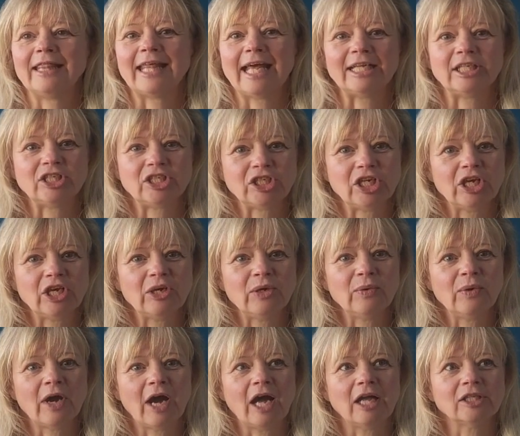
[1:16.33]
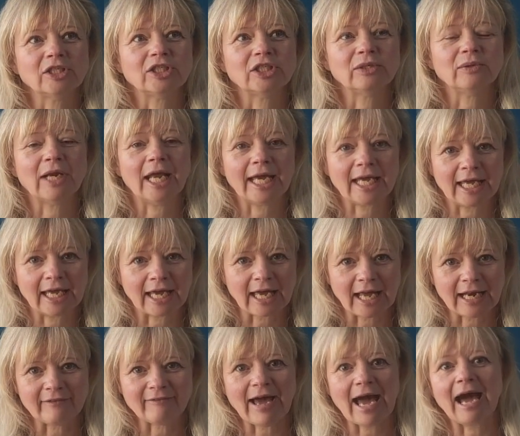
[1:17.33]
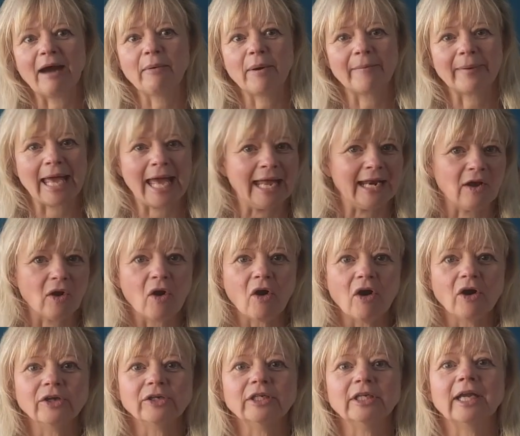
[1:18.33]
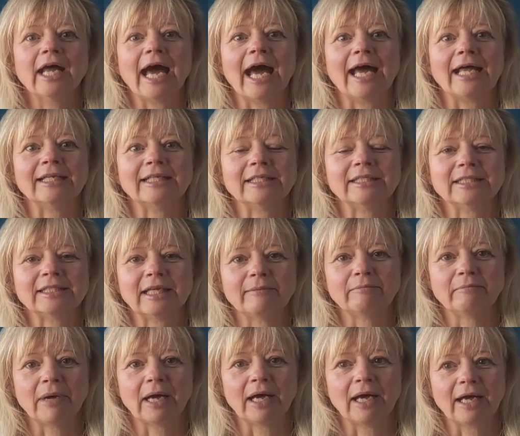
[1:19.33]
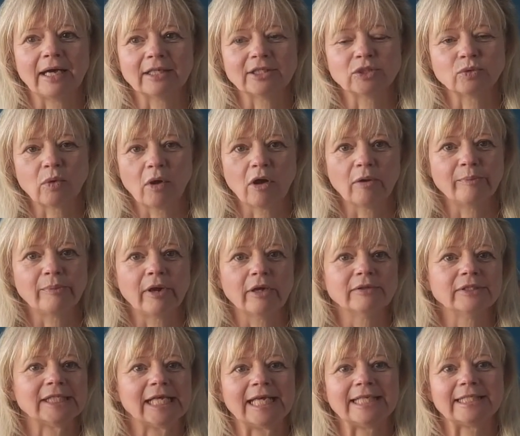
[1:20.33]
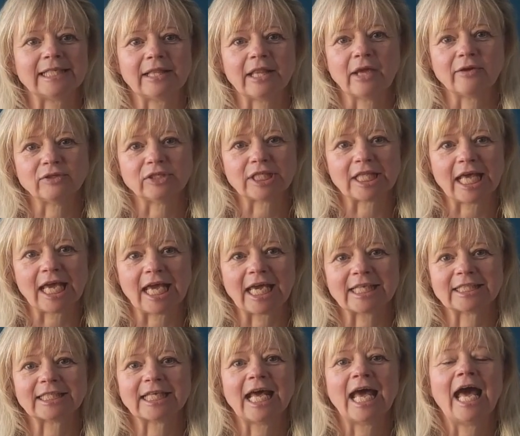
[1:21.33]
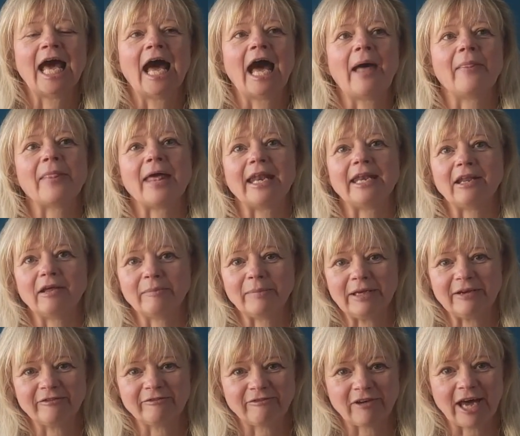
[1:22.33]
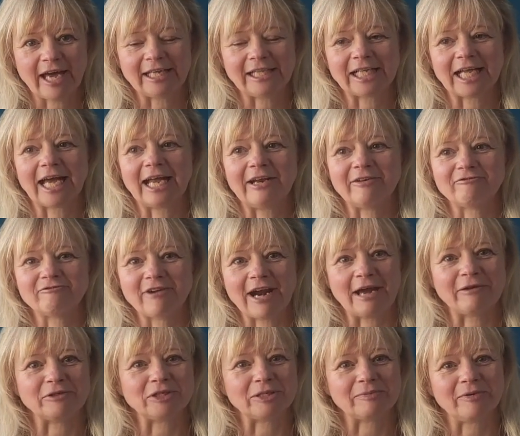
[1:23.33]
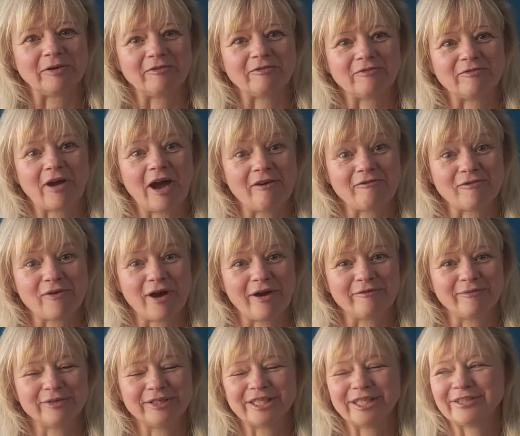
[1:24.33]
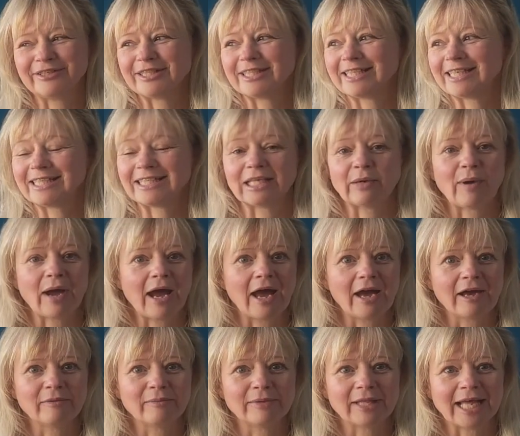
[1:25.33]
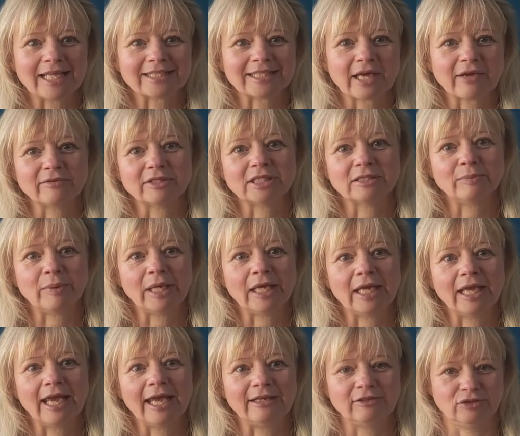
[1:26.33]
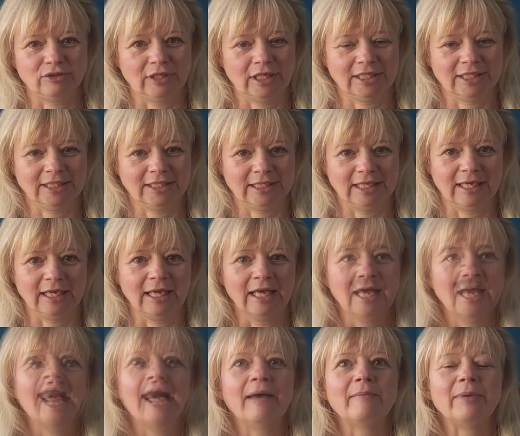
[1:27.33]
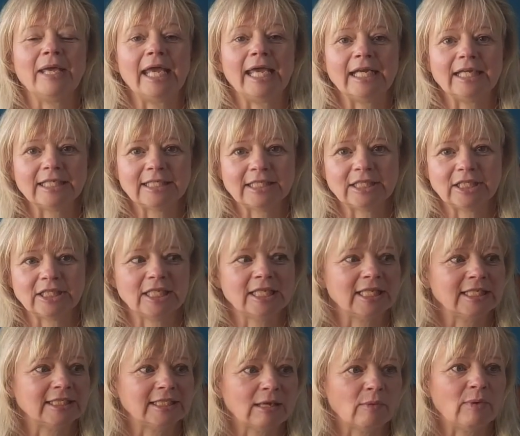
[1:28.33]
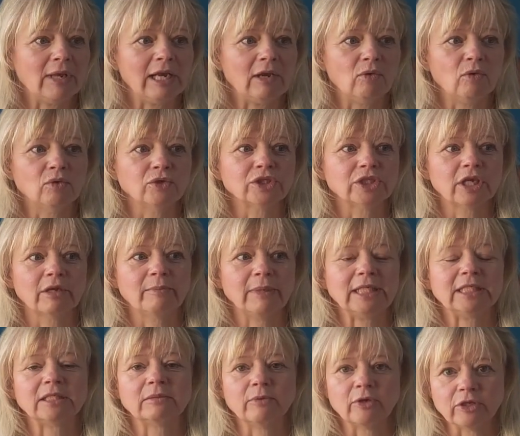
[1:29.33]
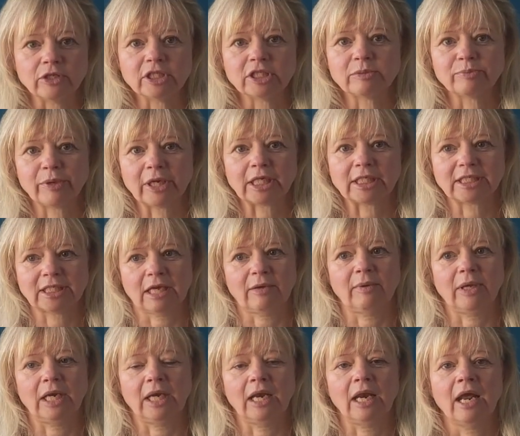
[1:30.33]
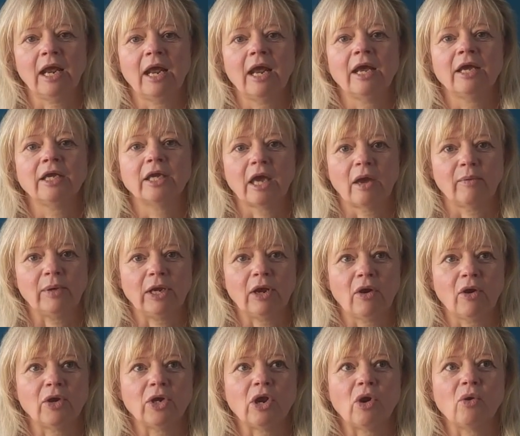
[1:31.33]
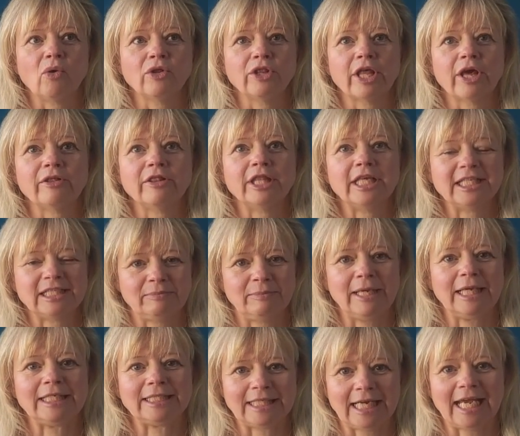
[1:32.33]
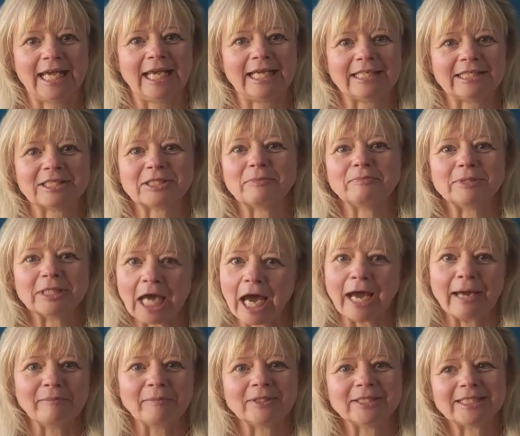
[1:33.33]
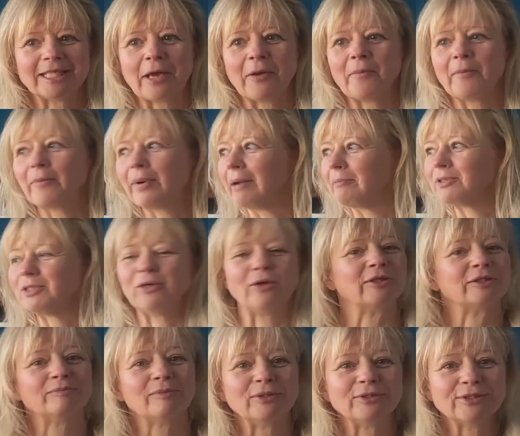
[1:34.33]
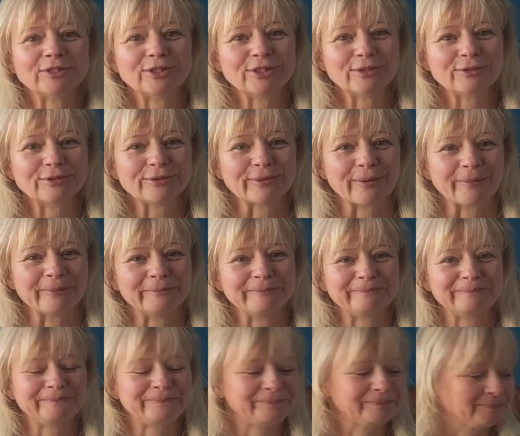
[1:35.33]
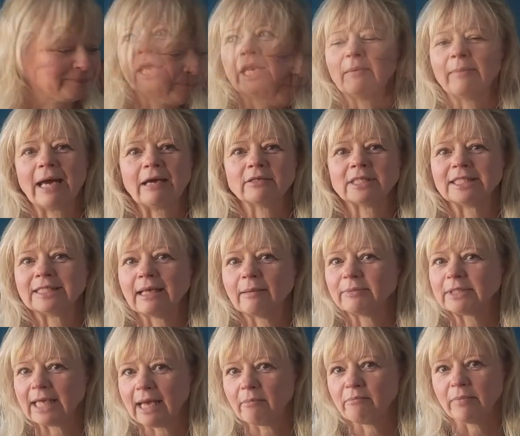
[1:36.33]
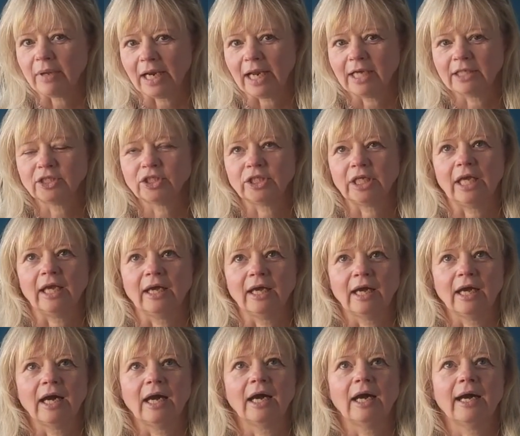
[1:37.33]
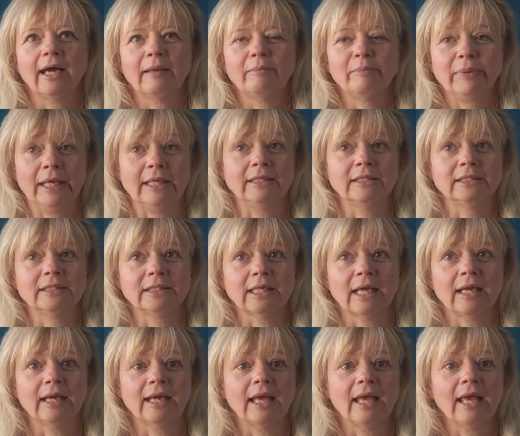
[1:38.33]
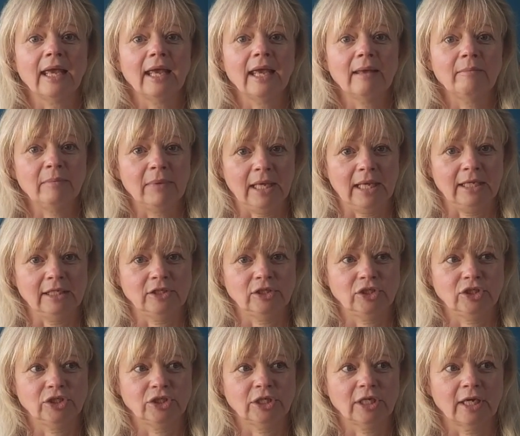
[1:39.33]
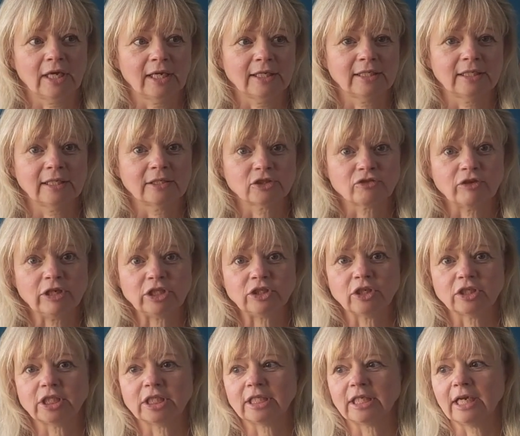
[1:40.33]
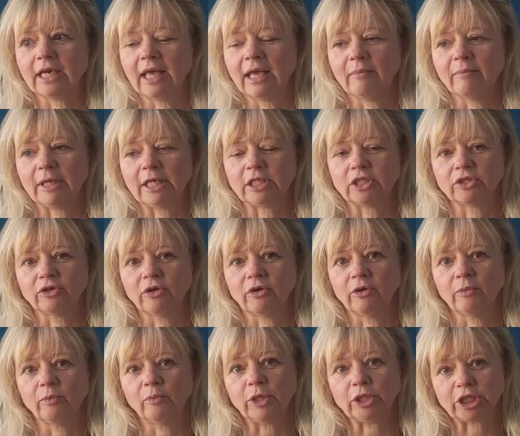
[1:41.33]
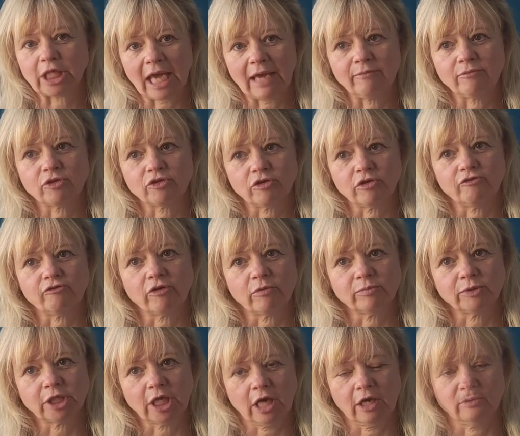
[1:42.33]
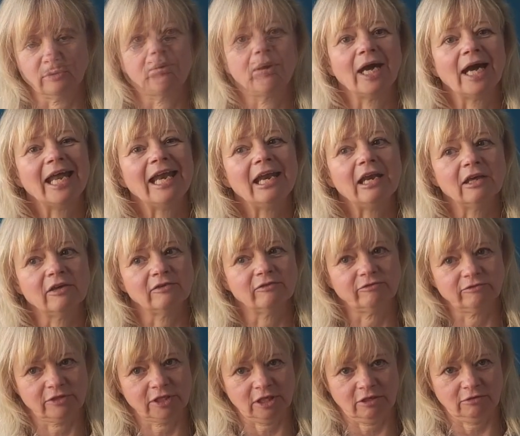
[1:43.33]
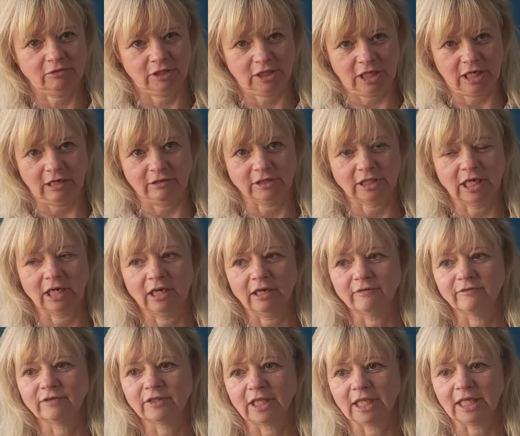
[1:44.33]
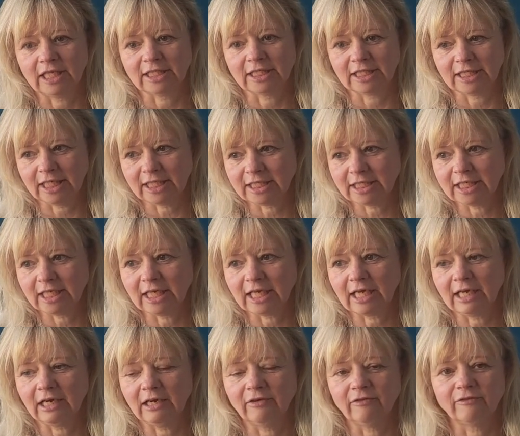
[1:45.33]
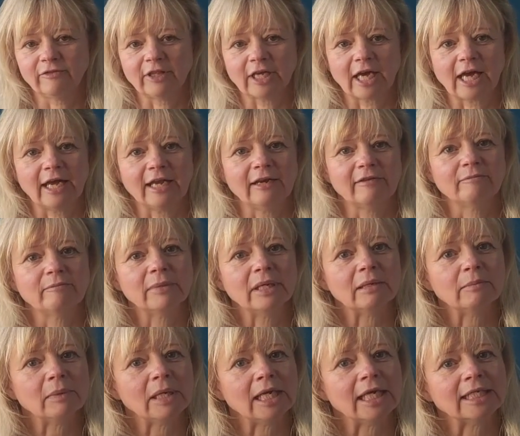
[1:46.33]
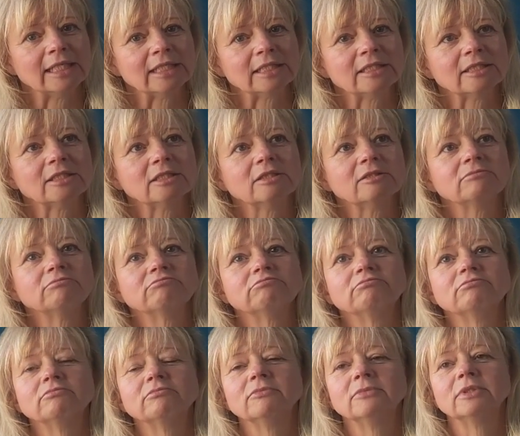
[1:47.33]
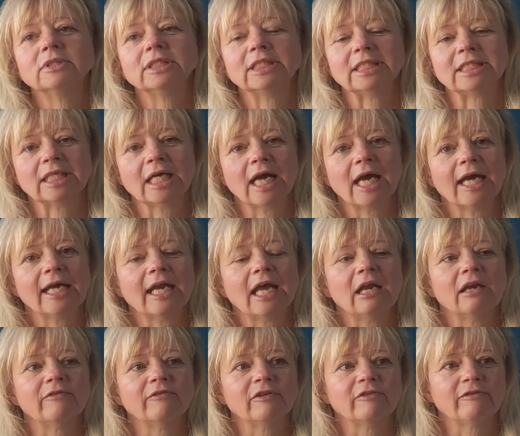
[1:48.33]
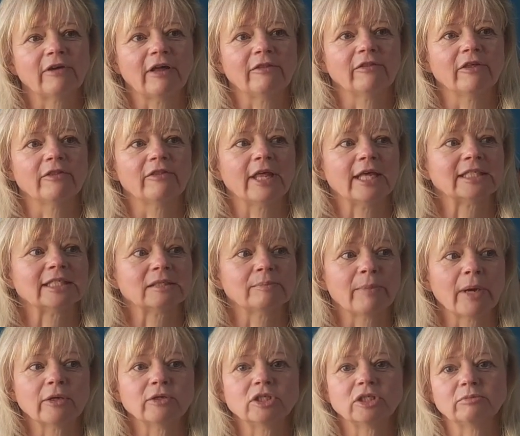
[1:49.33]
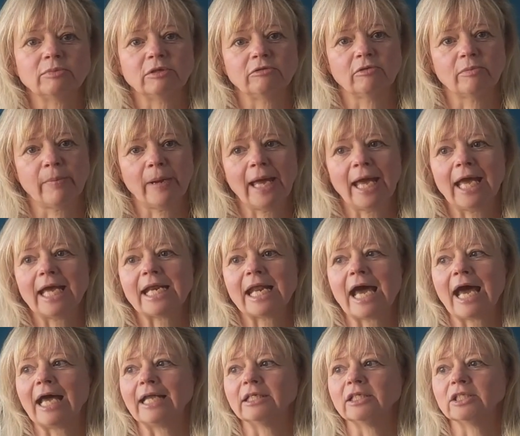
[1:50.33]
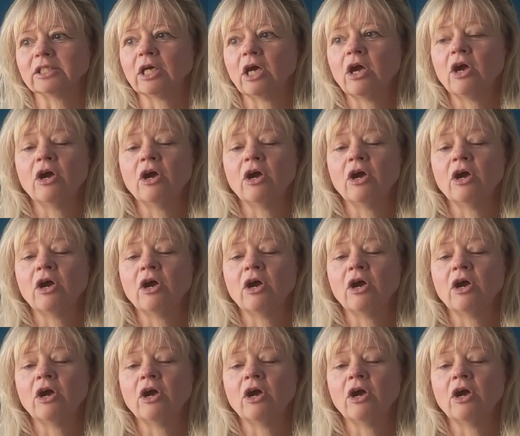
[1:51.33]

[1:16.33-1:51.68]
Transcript: then 2, I'll do like a kind of how I'm getting on and my toile process and those things. And then there'll be a final kind of roundup of what I've produced. So I hope that's going to be interesting. In addition to this, there will also be some other spring sewing going on, although this bit is taking some time, so perhaps not as much as usual. So in about September last year, I pinned an image, I screenshotted an image which came through from Tono. I love toasted clothes. I love the aesthetic. I love the kind of minimalist design. I love the fact that they're supposed to be repaired and